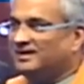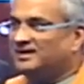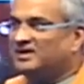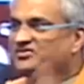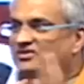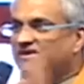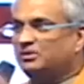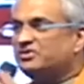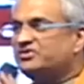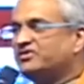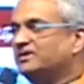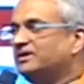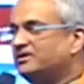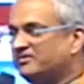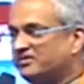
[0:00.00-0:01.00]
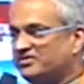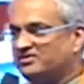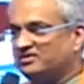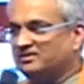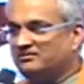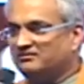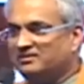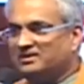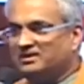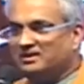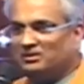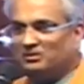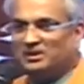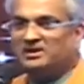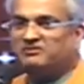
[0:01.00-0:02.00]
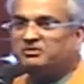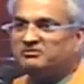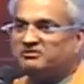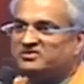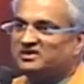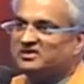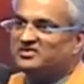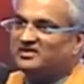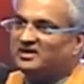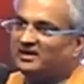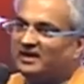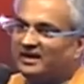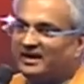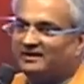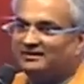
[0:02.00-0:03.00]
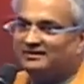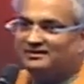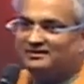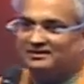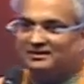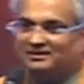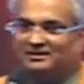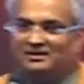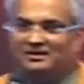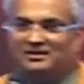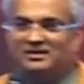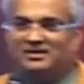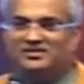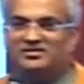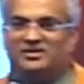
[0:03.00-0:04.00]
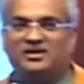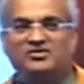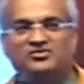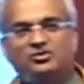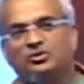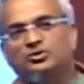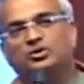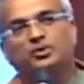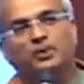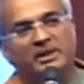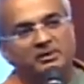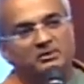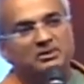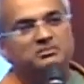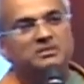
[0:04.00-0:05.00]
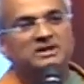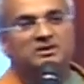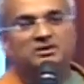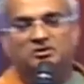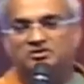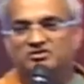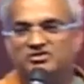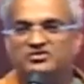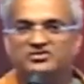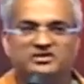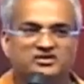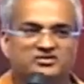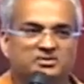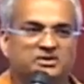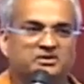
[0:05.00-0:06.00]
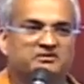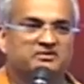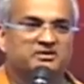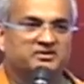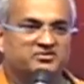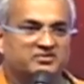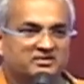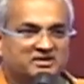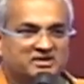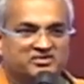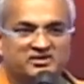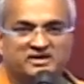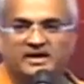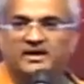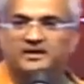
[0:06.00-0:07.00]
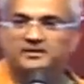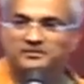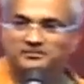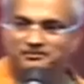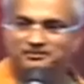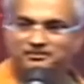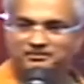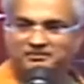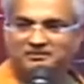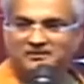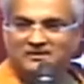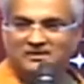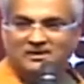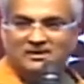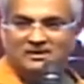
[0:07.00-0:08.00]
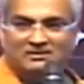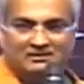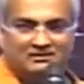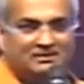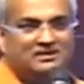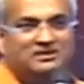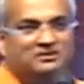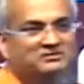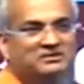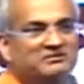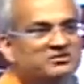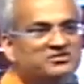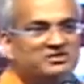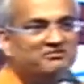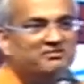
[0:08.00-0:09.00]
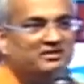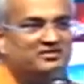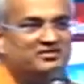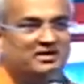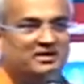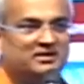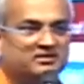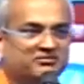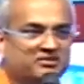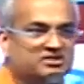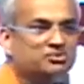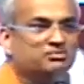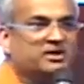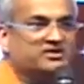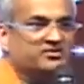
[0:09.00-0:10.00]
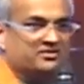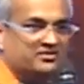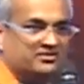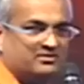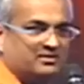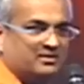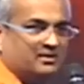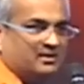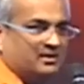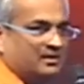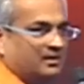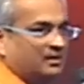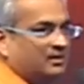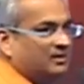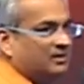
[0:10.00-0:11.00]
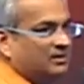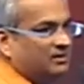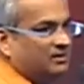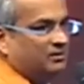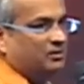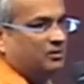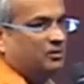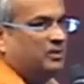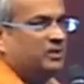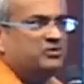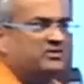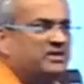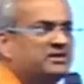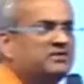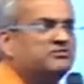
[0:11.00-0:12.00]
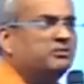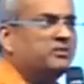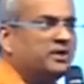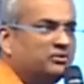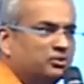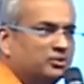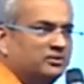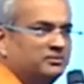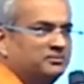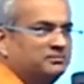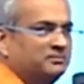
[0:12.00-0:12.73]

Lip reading: And that's really what's really interesting. When have you ever seen a Zara ad? Zara has grown to $21 billion in sales without ever releasing an ad. You never see Zara in the fashion magazines. Where do you see anything from Red Bull?